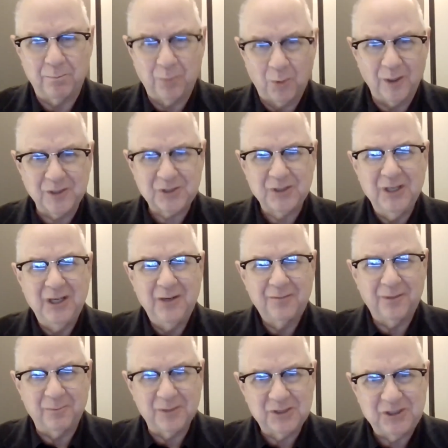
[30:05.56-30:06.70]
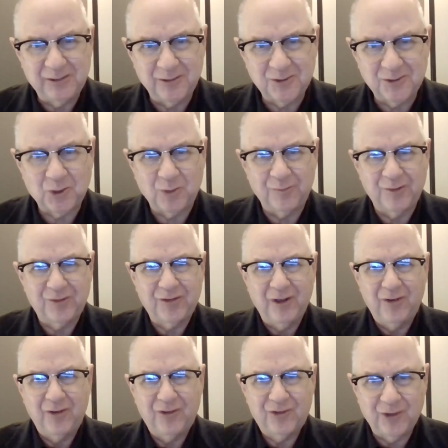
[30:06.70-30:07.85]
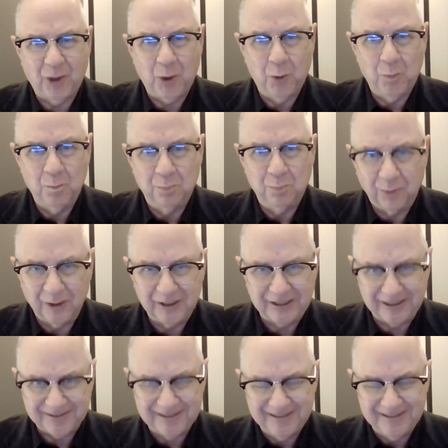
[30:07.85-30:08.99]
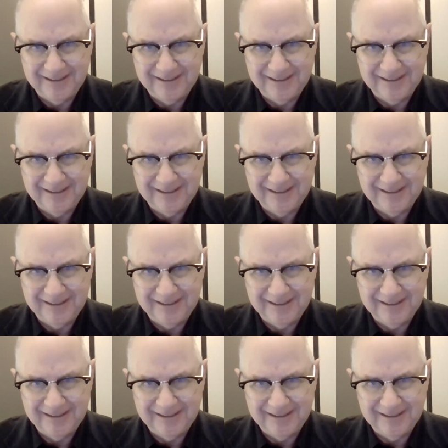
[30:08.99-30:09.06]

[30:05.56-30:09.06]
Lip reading: reports from the Secret Service so brilliant.